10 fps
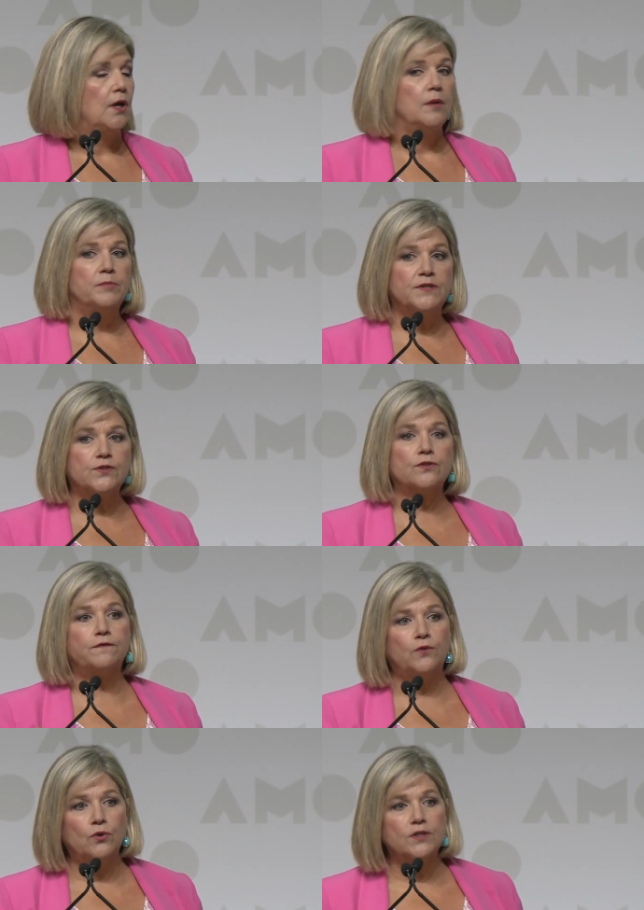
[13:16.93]
Mr.
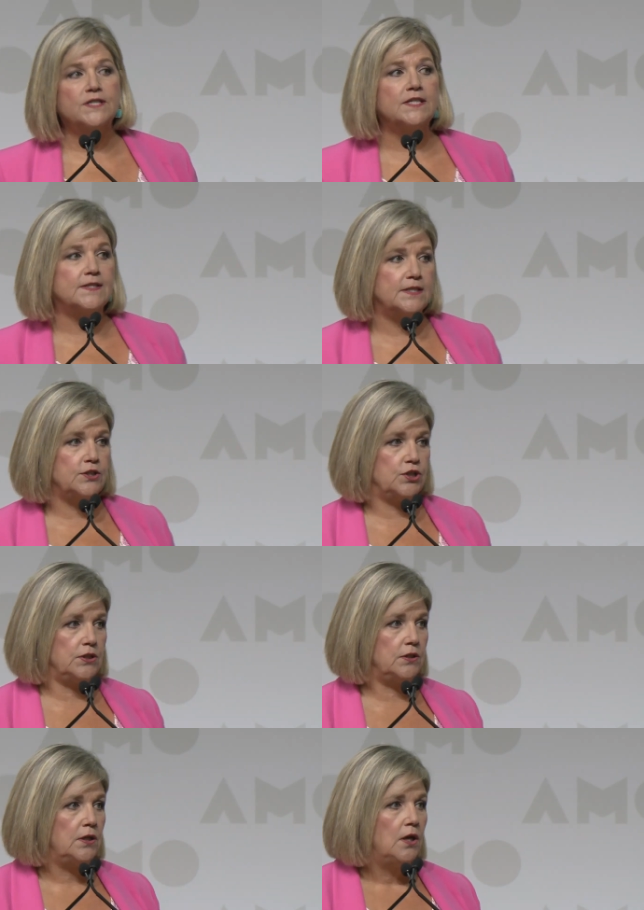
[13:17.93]
Ford's
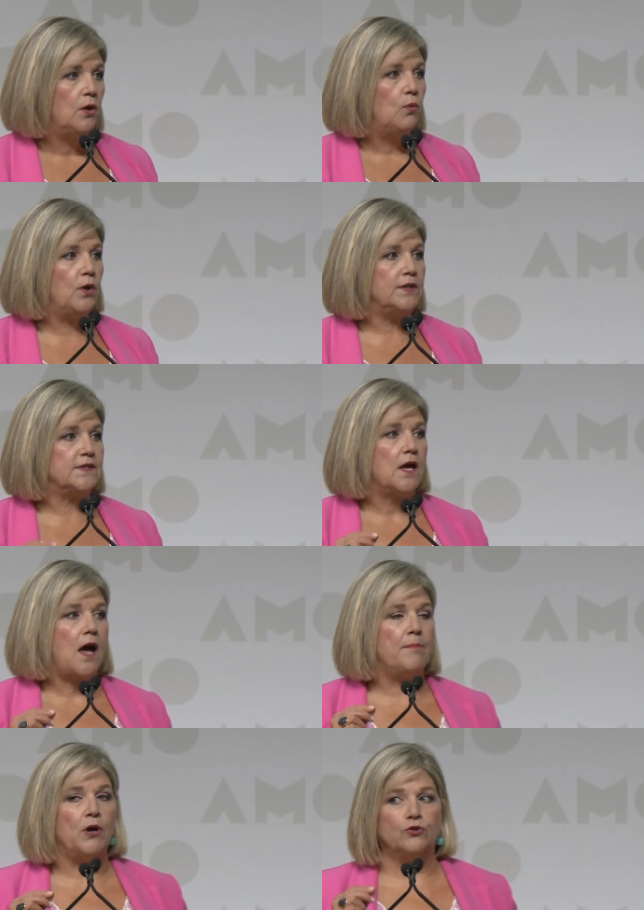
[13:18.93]
decision was
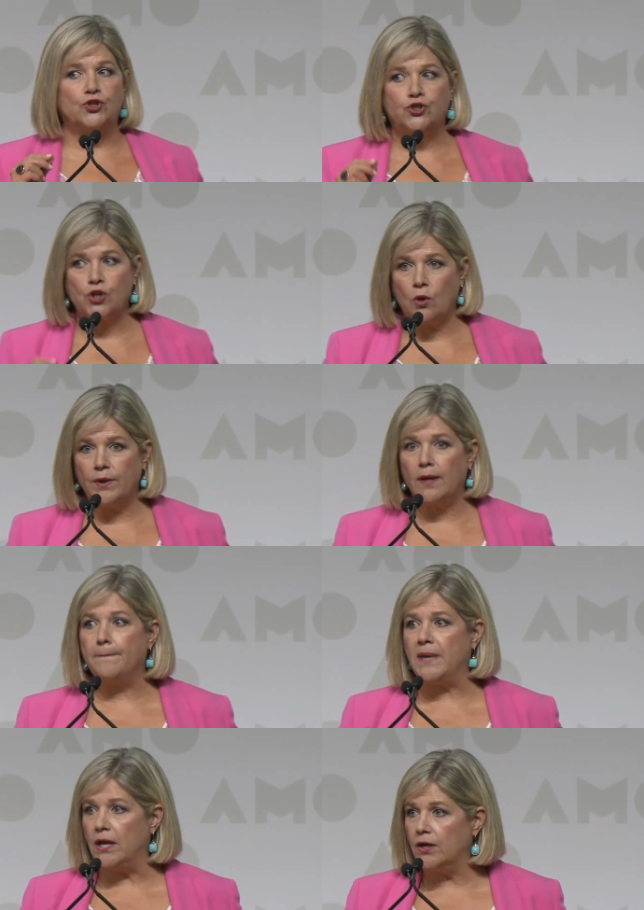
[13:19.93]
about showing
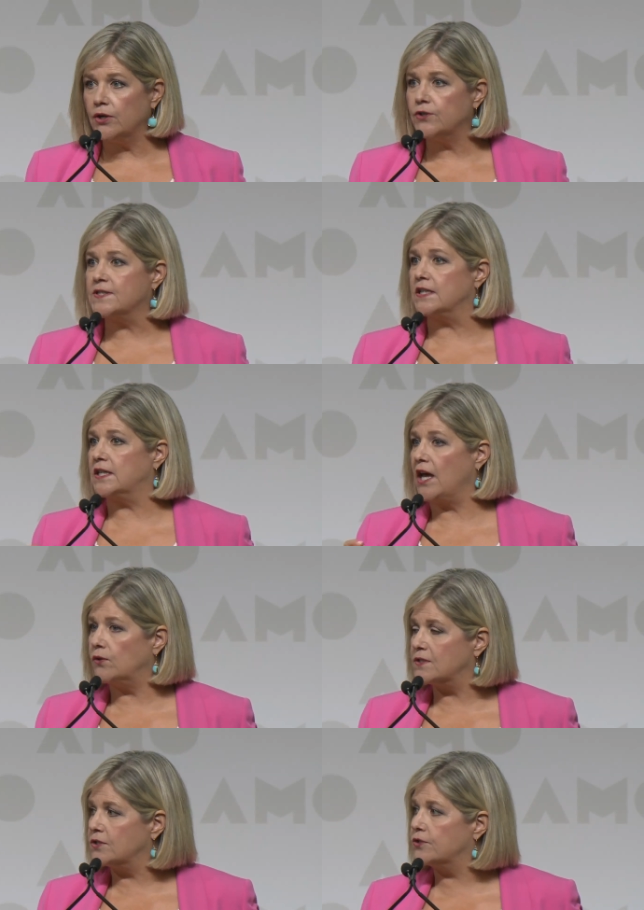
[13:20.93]
mayors and
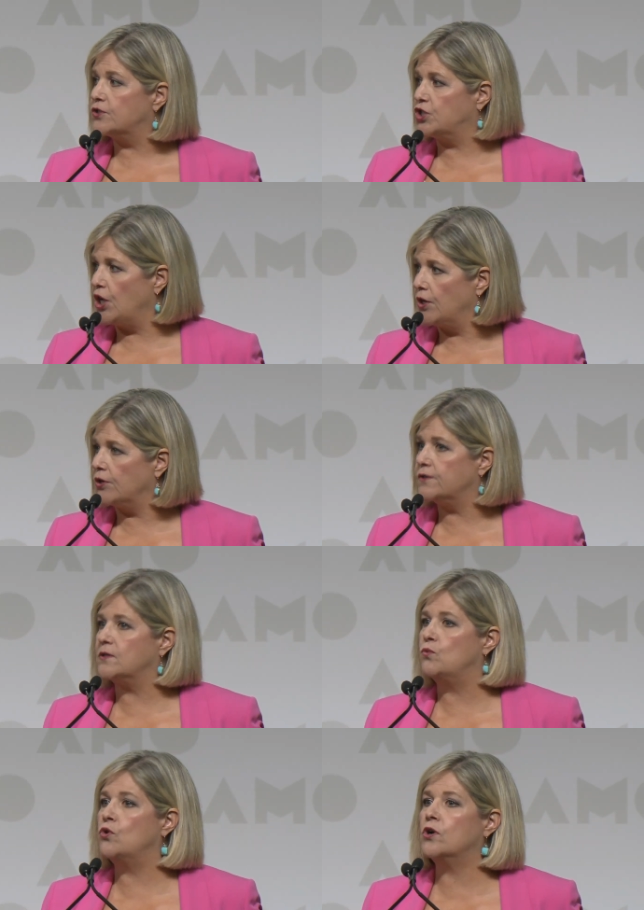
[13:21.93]
councillors, chairs
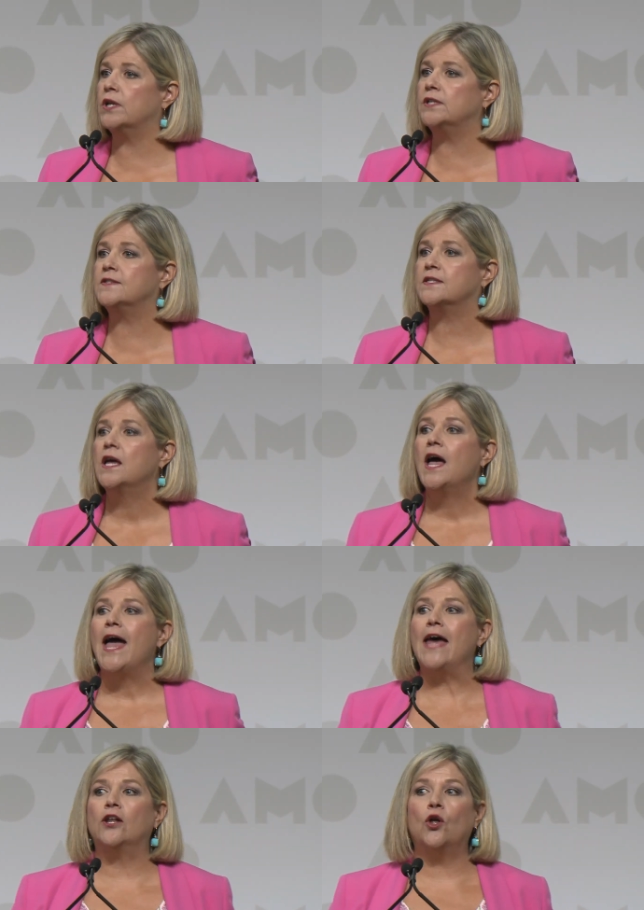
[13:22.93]
and wardens,
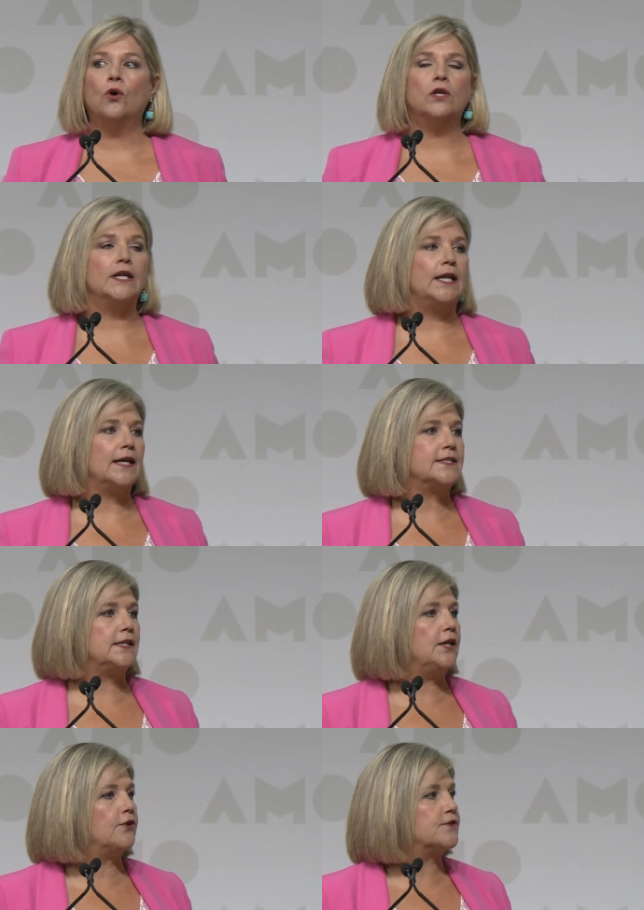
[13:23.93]
and local elected
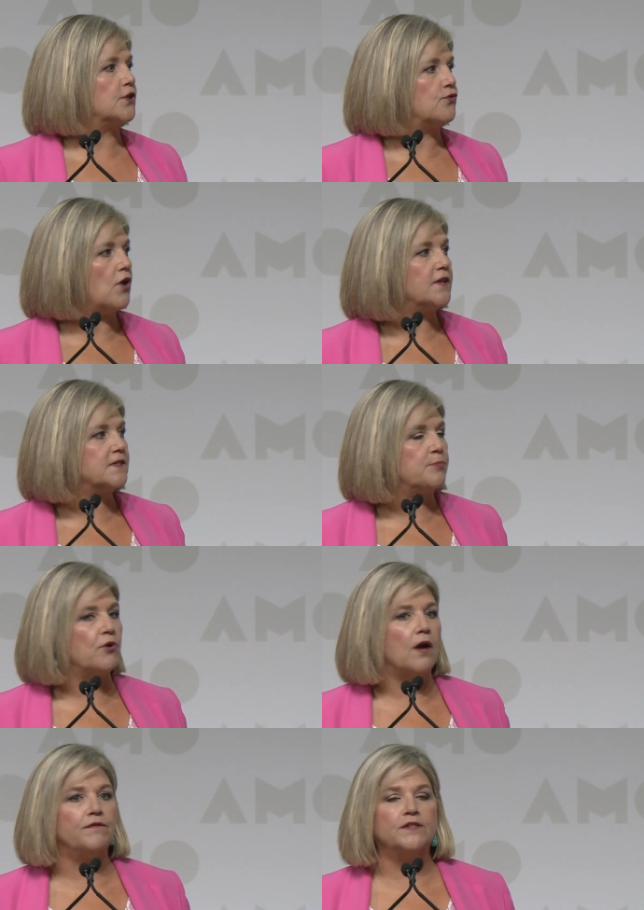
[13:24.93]
leaders across the
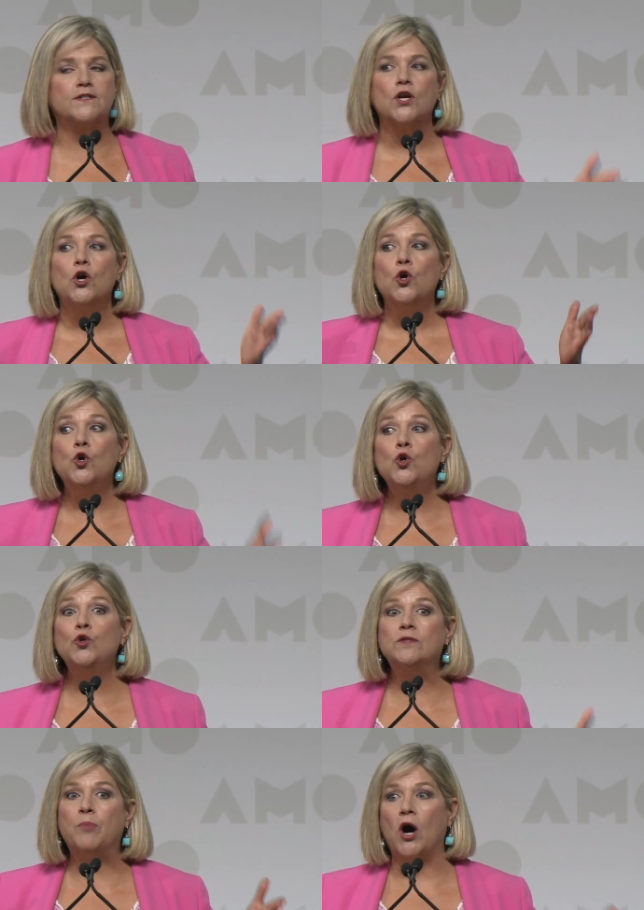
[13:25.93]
province
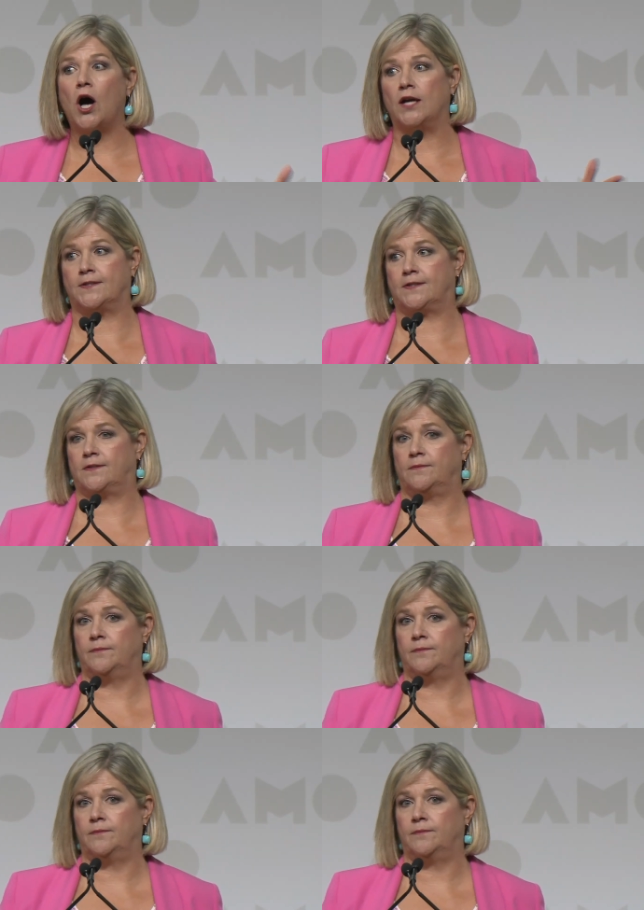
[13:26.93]
who's boss.